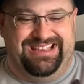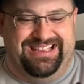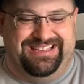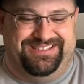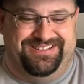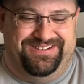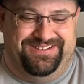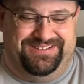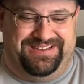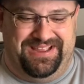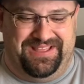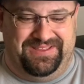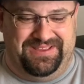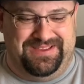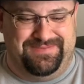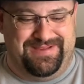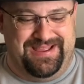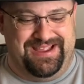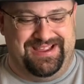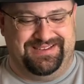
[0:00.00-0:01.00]
As you can tell,
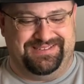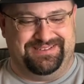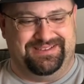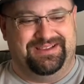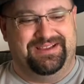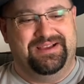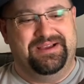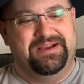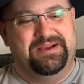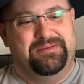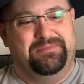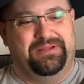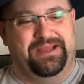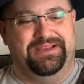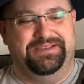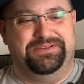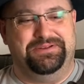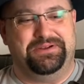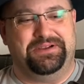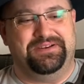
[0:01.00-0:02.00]
eBay is a
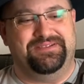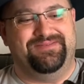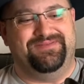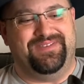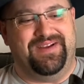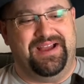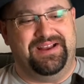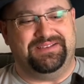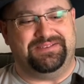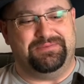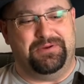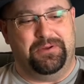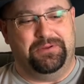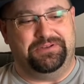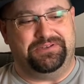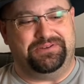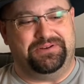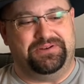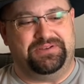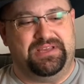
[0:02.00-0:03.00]
place you can find some
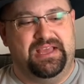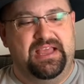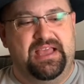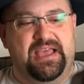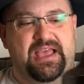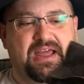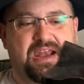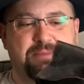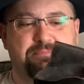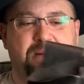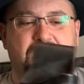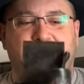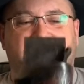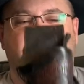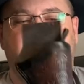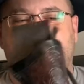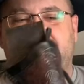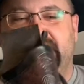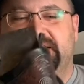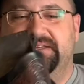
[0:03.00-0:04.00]
holsters. And I
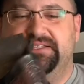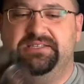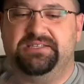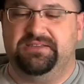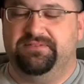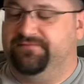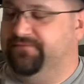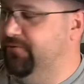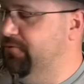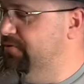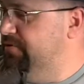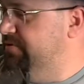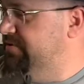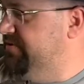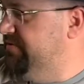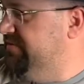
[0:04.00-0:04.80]
bought this for